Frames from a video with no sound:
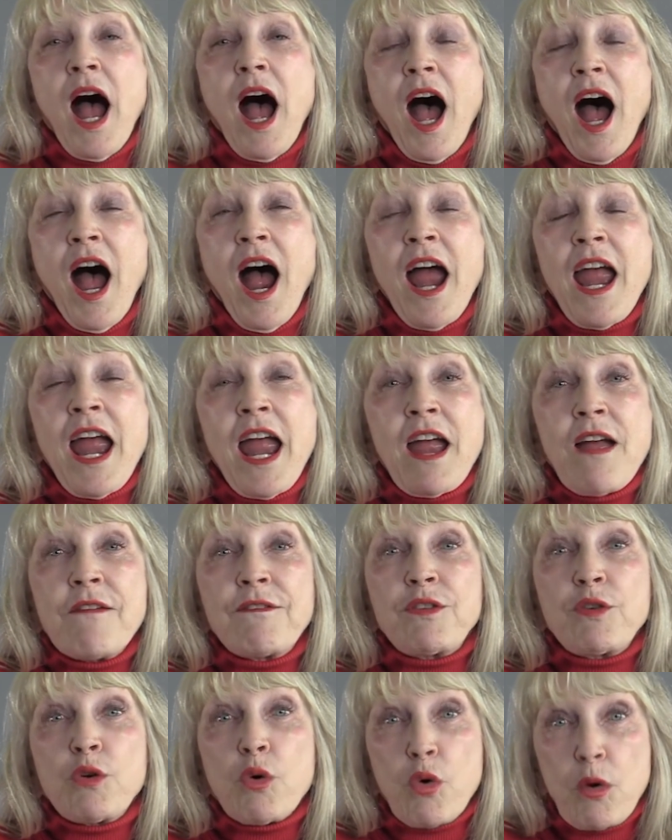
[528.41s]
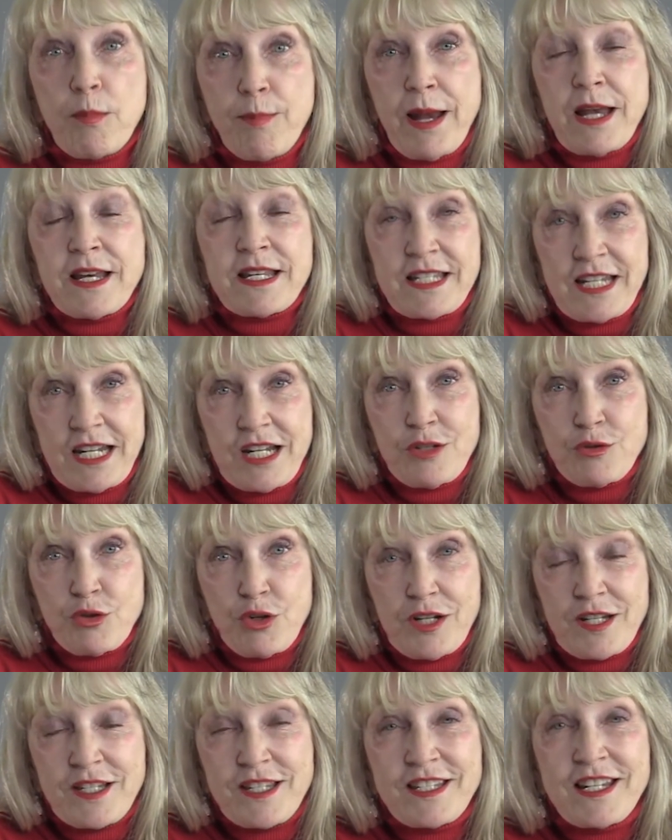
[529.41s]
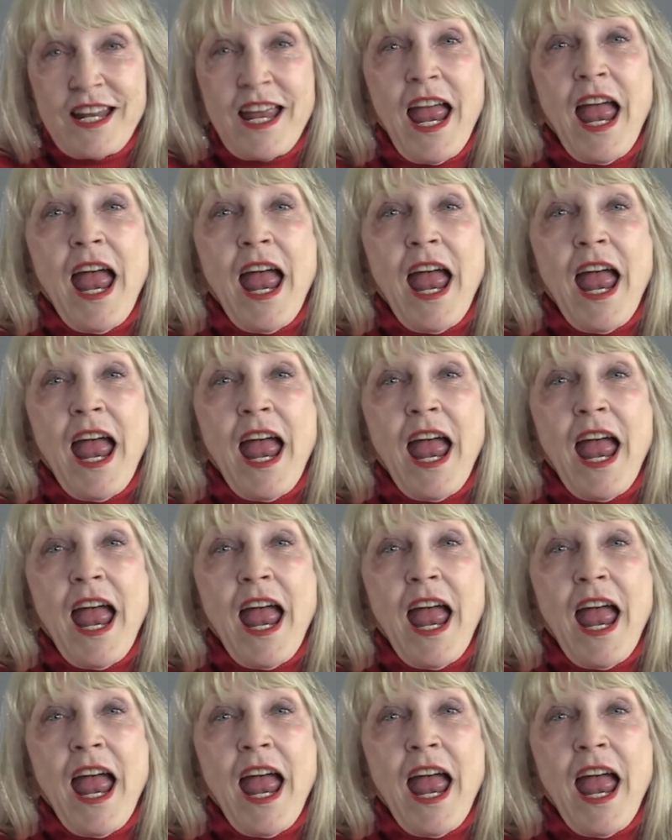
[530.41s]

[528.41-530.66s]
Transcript: I have your best interest